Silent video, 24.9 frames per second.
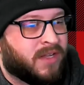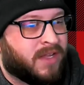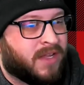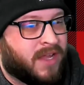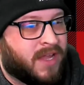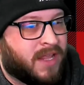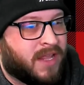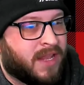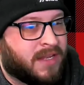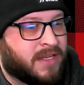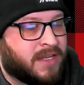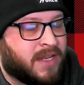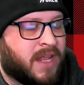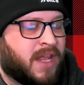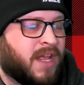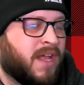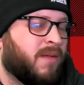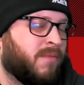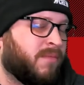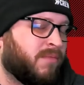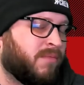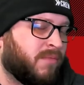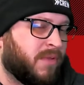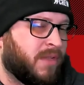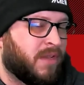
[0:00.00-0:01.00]
And it
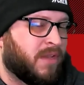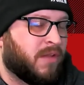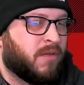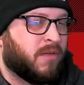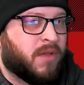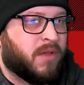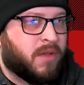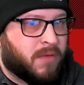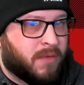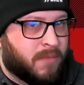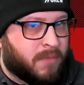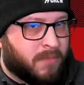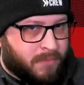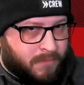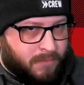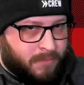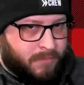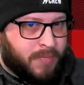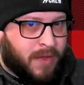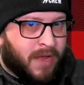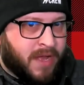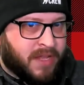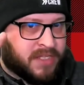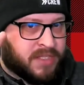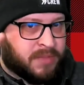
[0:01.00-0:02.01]
helped, you know,
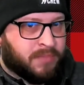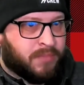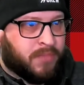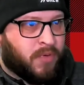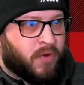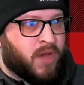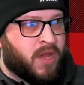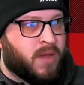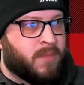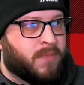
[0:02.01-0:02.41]
busboy.